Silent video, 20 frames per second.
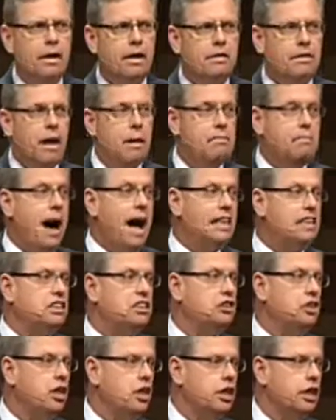that my
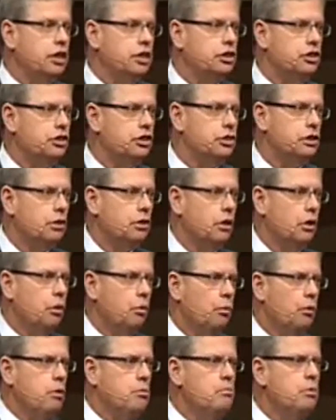sons
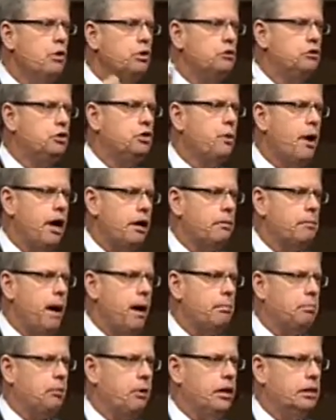removed you out of
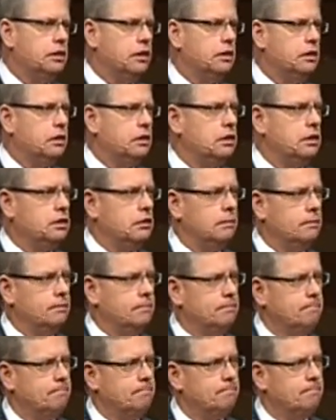my presence.
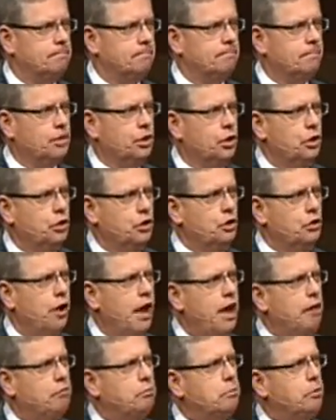Your half